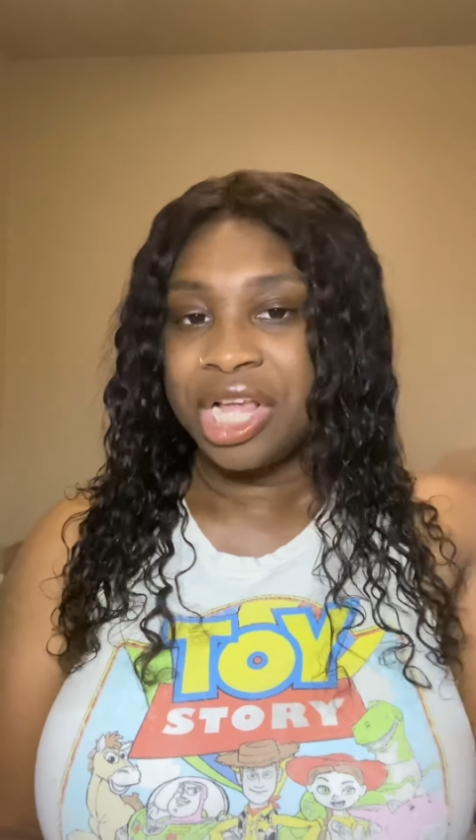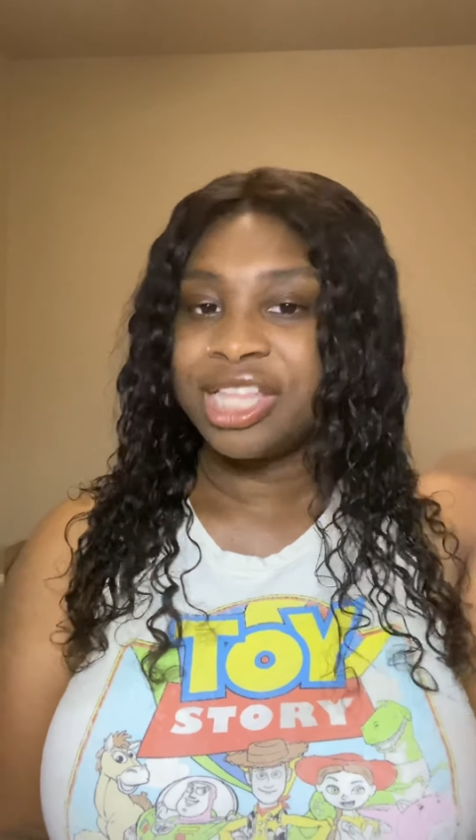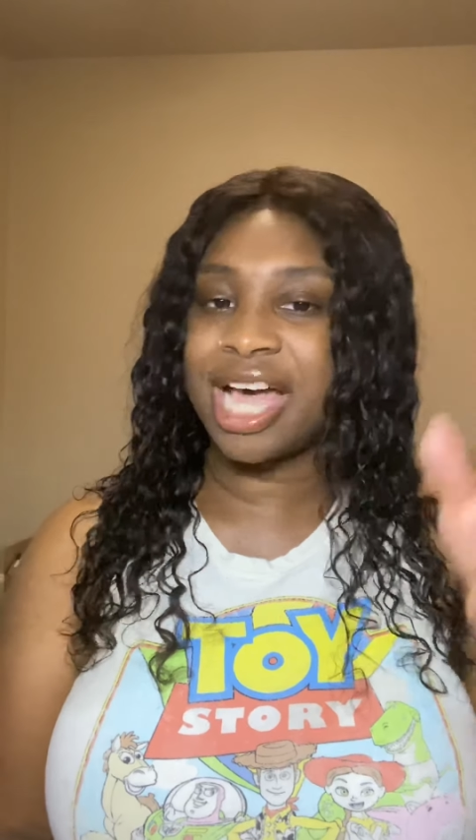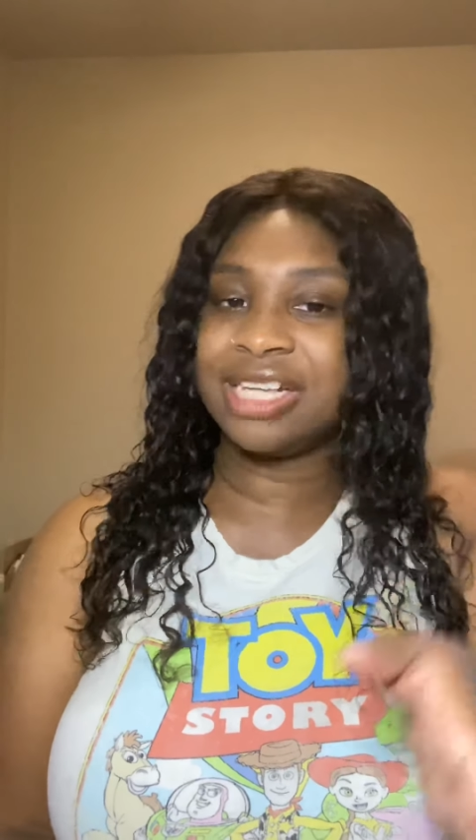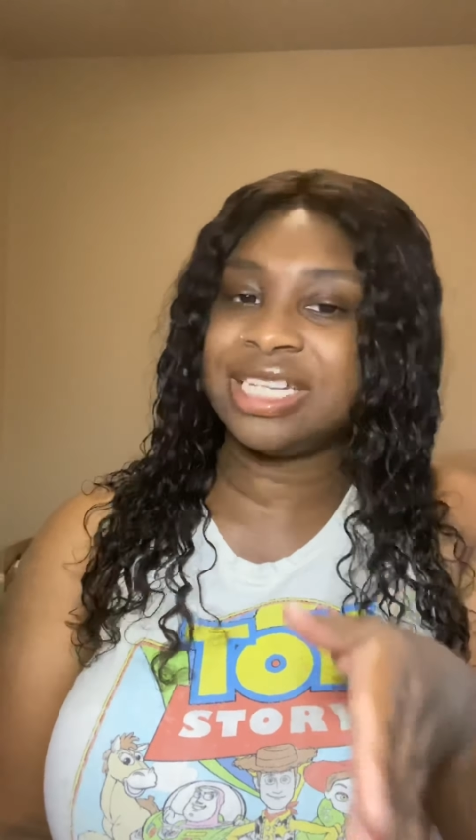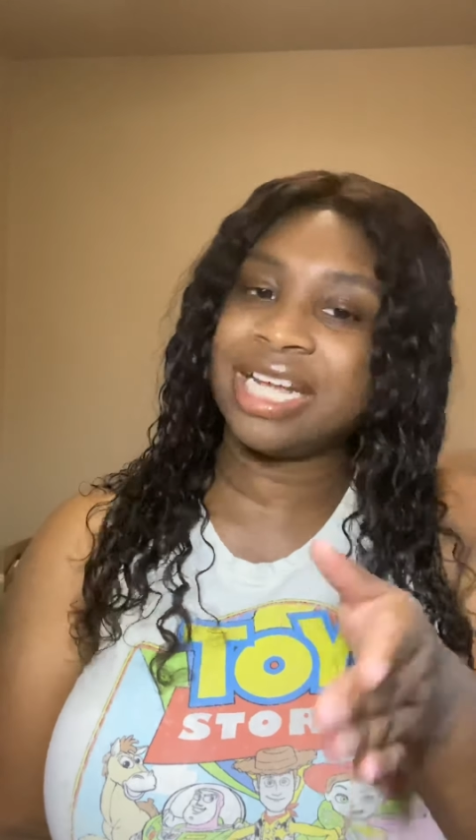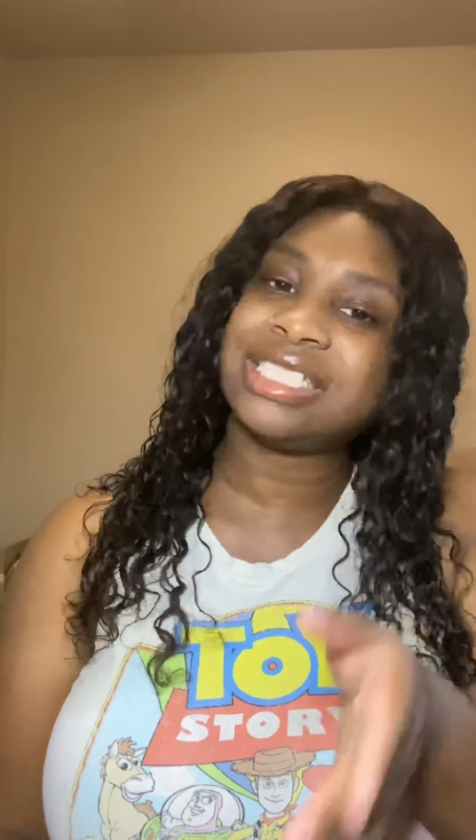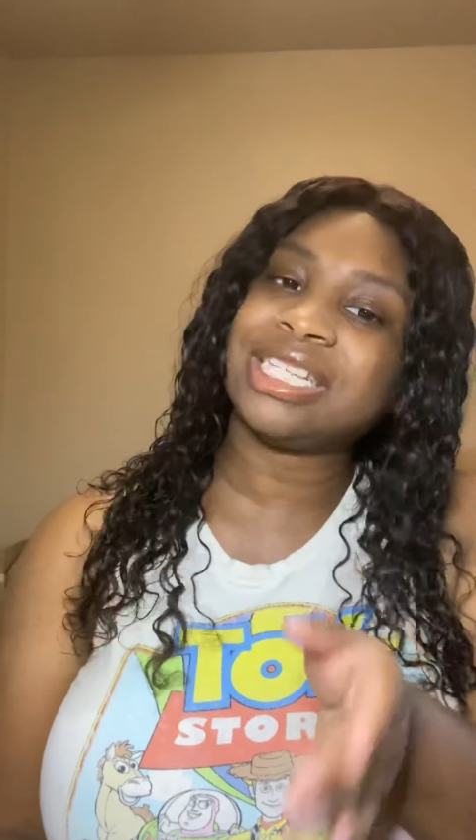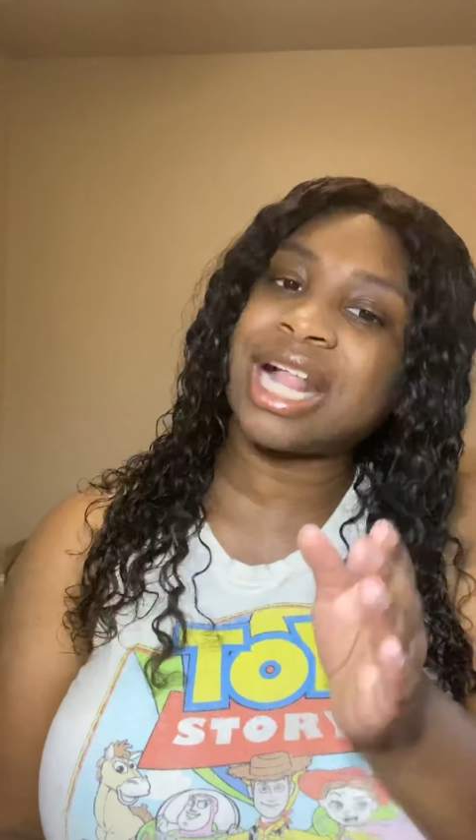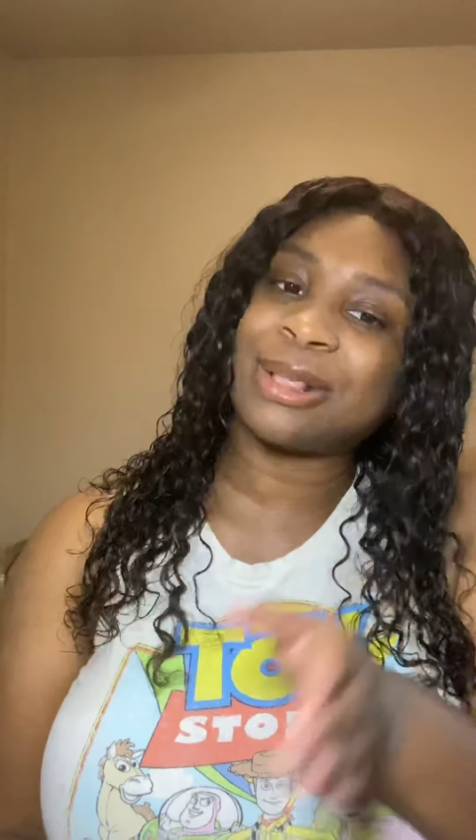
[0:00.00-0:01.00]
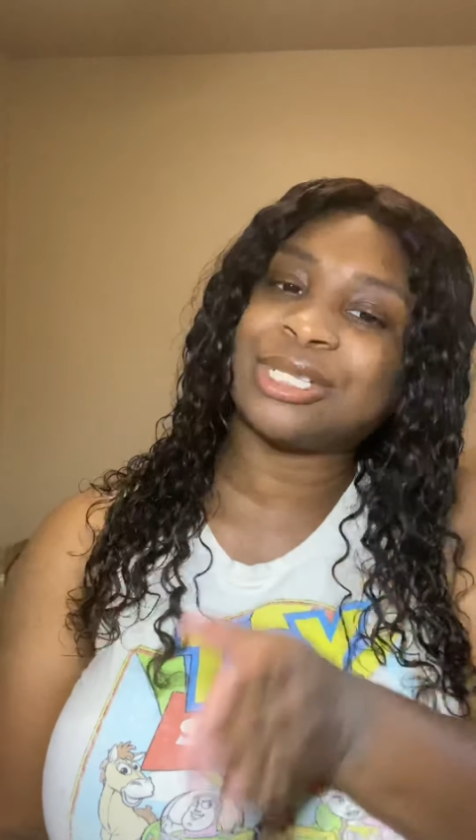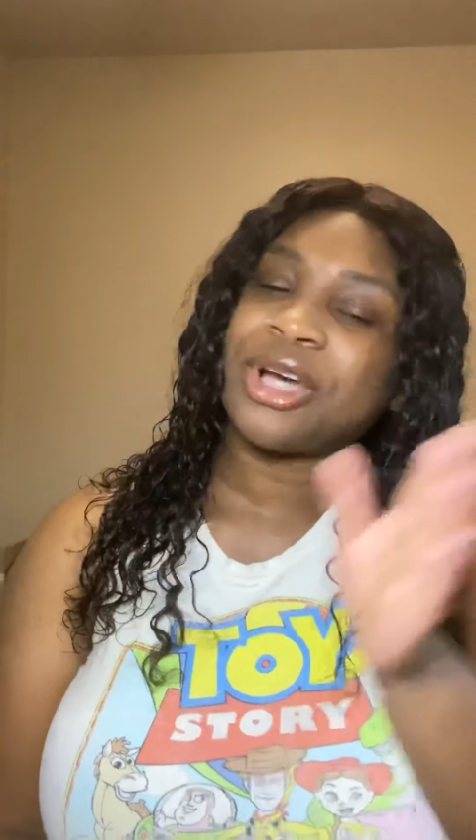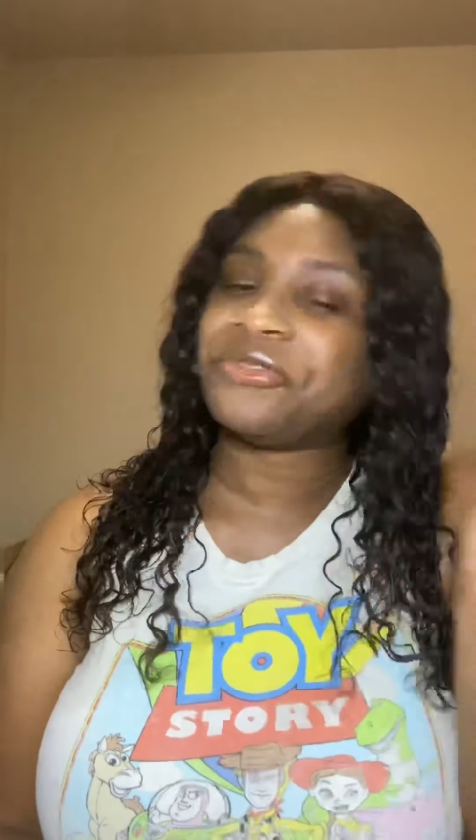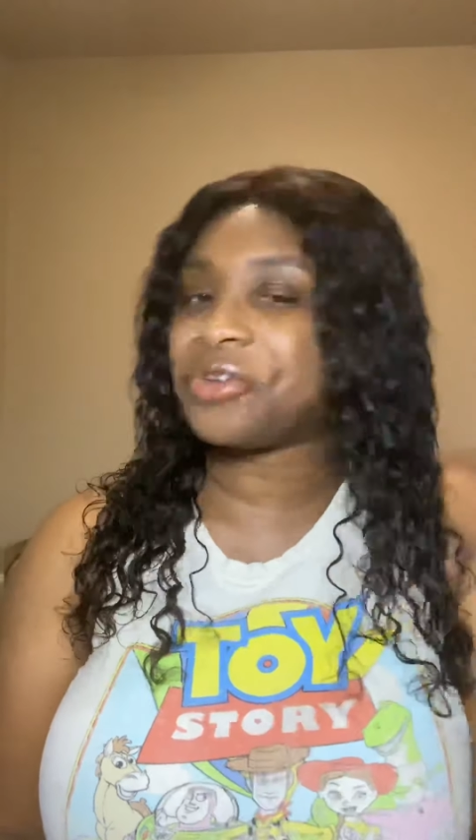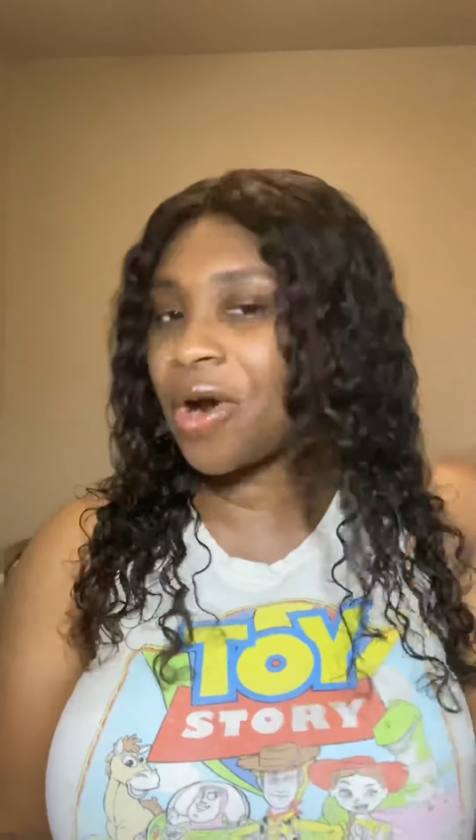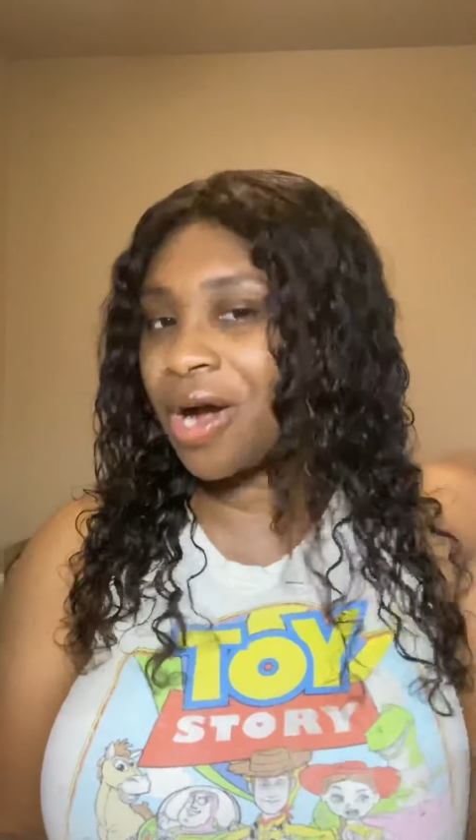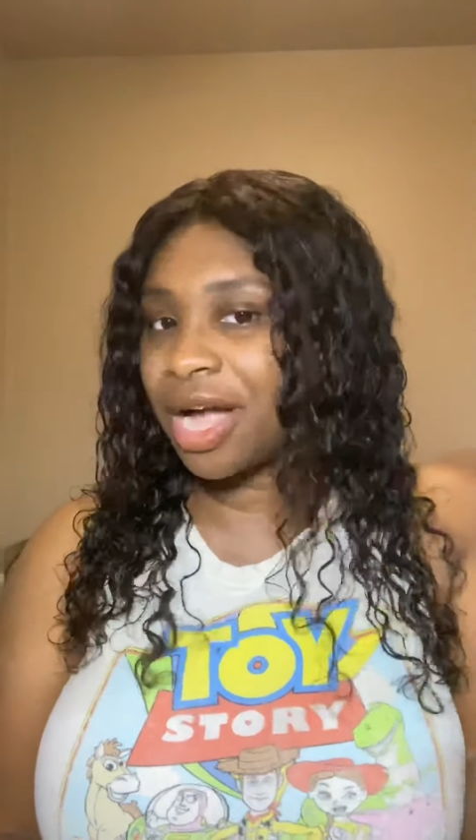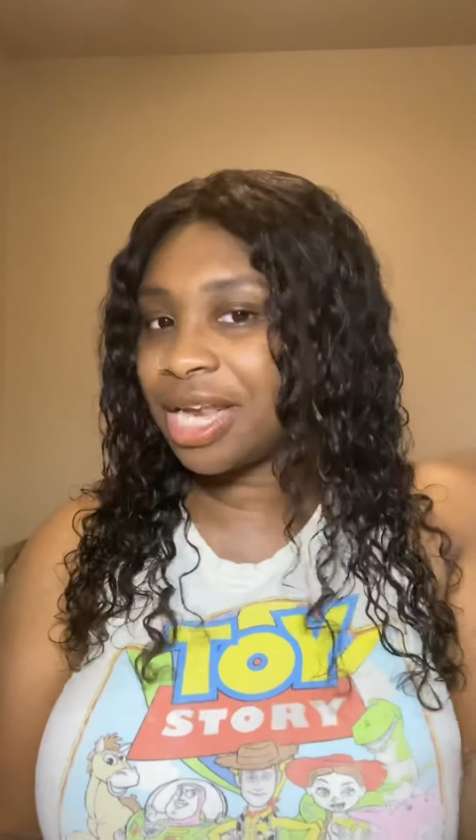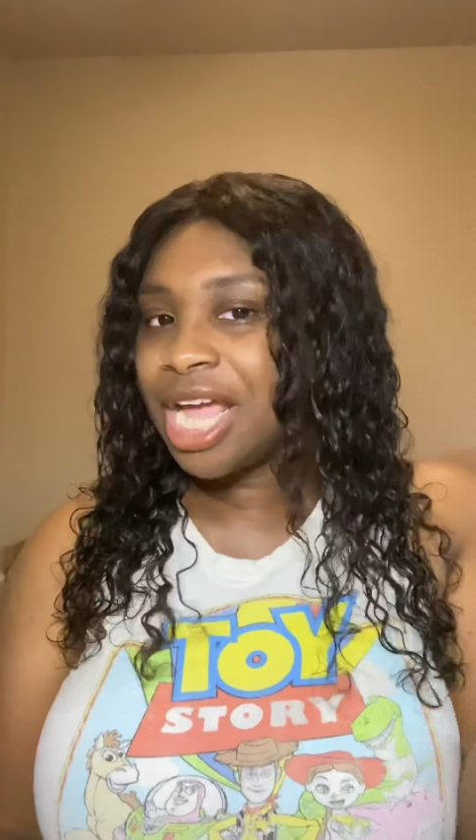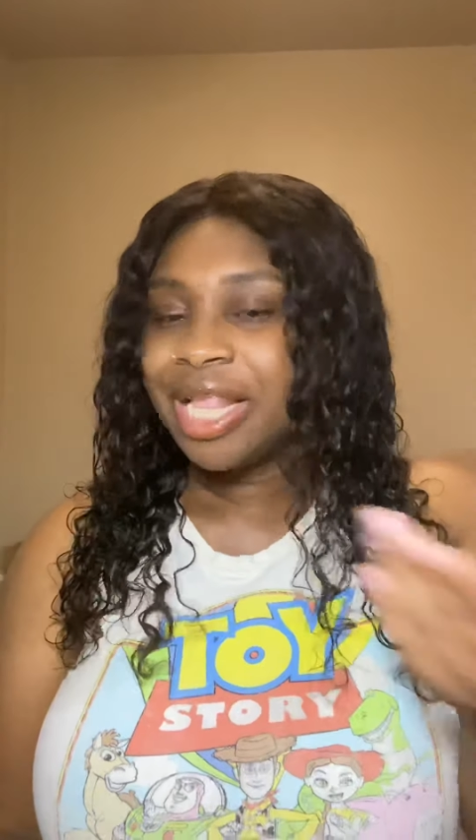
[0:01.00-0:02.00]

$1,019 fraud.